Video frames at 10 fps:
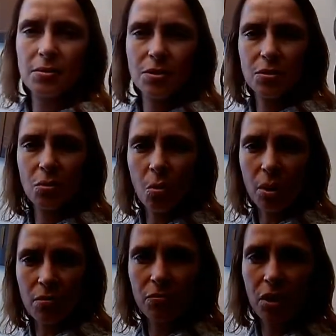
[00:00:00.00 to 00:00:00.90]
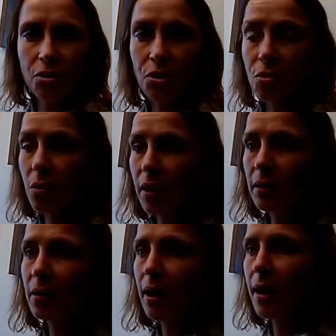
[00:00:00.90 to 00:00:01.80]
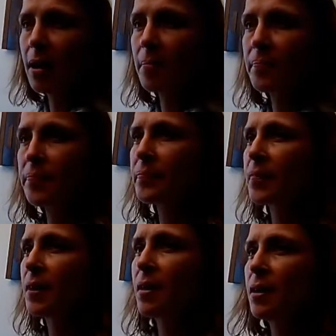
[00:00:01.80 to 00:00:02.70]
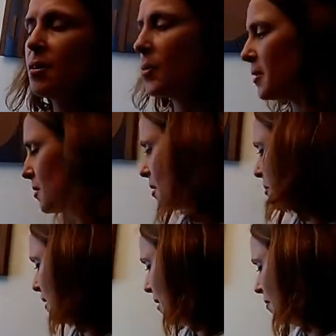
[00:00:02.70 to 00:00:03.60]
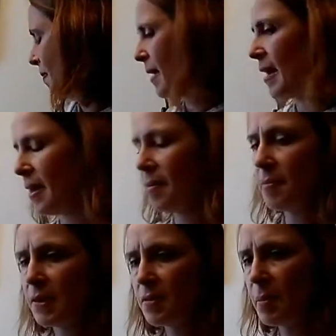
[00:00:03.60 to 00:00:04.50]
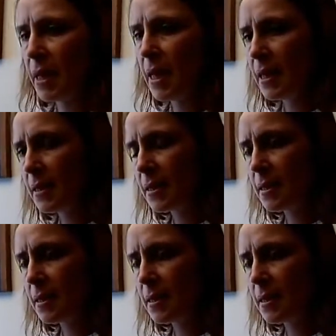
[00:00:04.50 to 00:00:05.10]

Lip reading: still quite a new one. When did I put that on there? Must have been